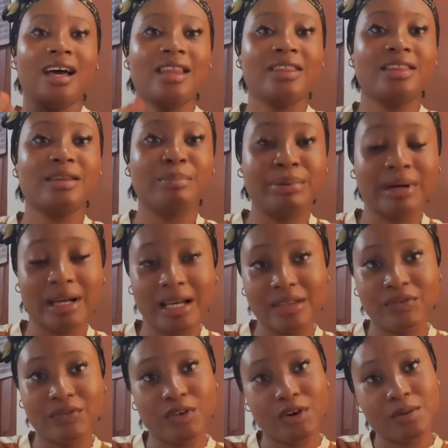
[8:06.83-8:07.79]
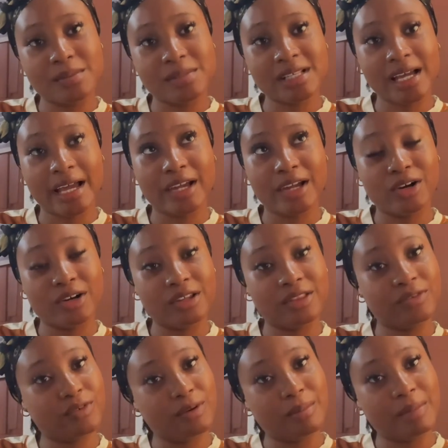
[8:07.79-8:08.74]
the platforms I got
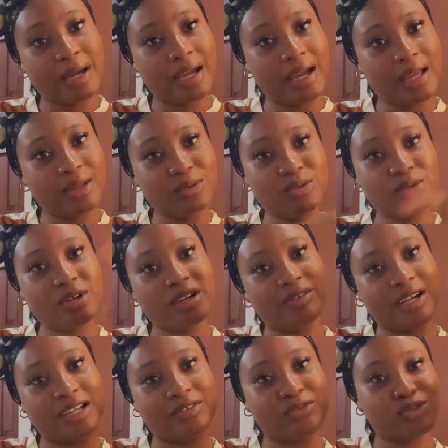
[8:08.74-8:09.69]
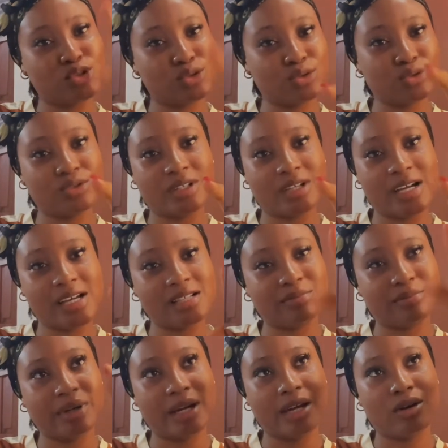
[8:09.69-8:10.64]
for my, I don't know if I've showed you guys,
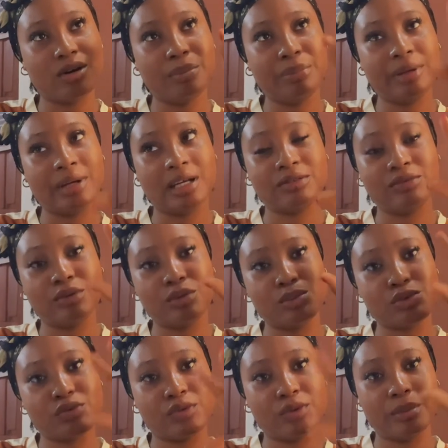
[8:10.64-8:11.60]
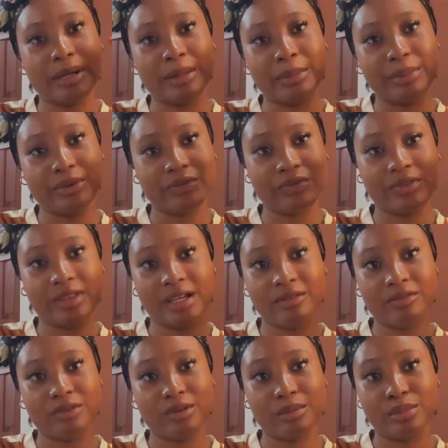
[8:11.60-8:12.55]
but I got platforms for my birthday
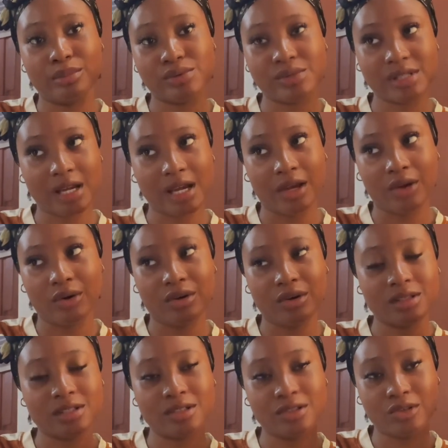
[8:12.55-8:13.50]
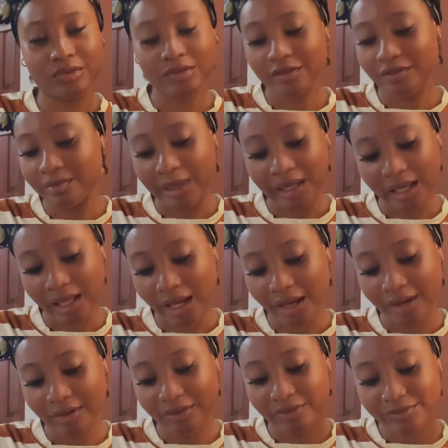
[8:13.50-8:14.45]
from Busayo, the love of my
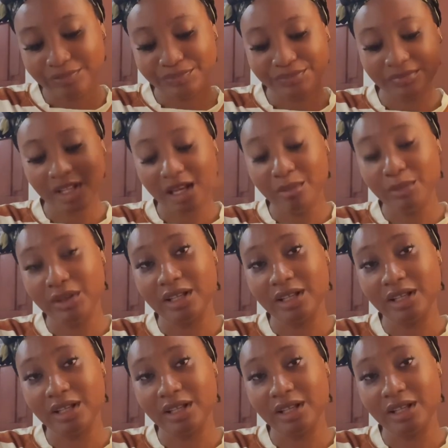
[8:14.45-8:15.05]
life. Anybody